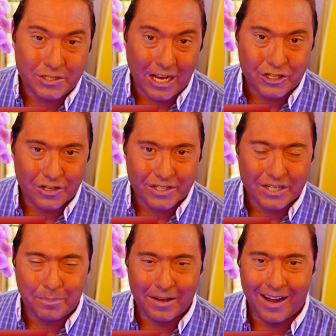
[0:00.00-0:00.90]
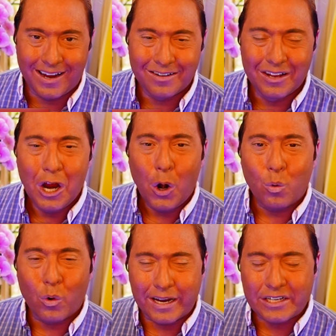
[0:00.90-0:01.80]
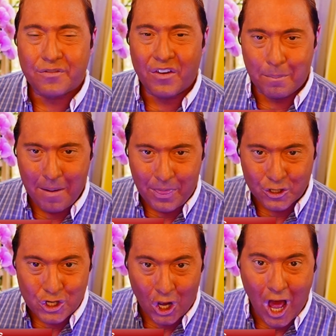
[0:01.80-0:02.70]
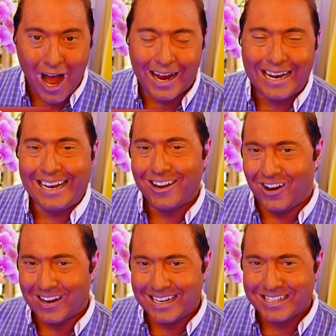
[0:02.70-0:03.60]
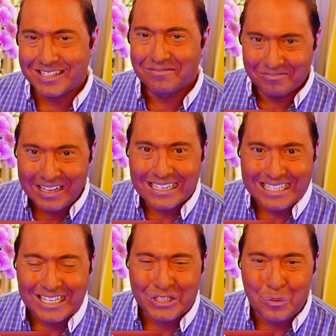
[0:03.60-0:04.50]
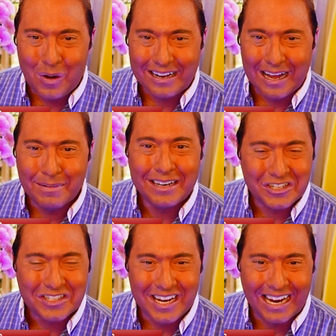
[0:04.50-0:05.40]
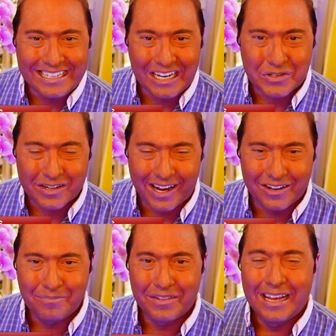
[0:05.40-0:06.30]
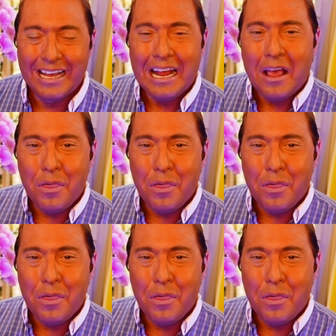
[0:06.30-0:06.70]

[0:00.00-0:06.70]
a subsection of the C P I, released for the month of July and August. Yes, that's the one coming in just nine days from now.